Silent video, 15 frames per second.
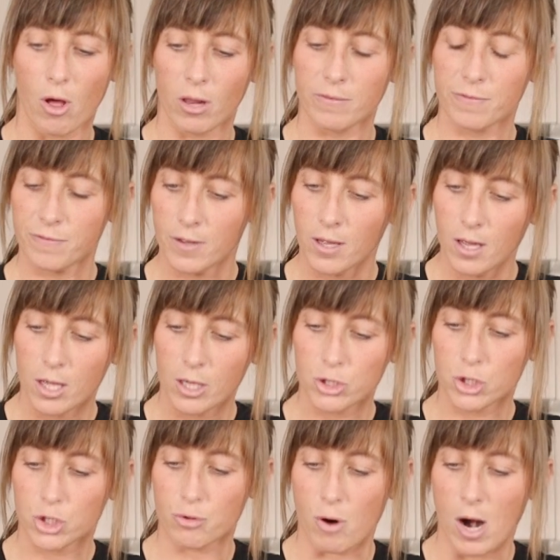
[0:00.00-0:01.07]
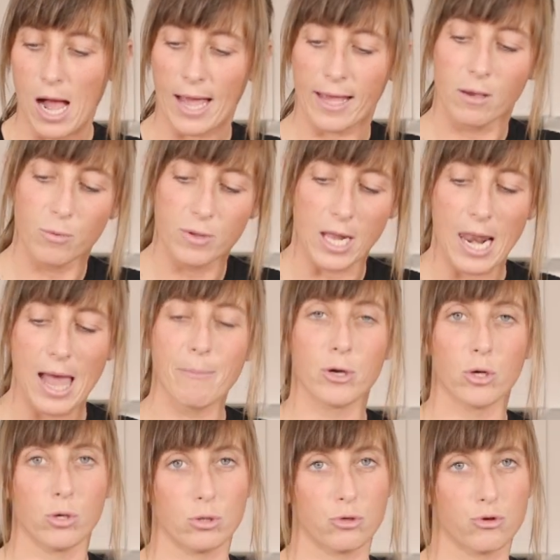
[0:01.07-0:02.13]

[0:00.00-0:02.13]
olive, dry with a lemon oil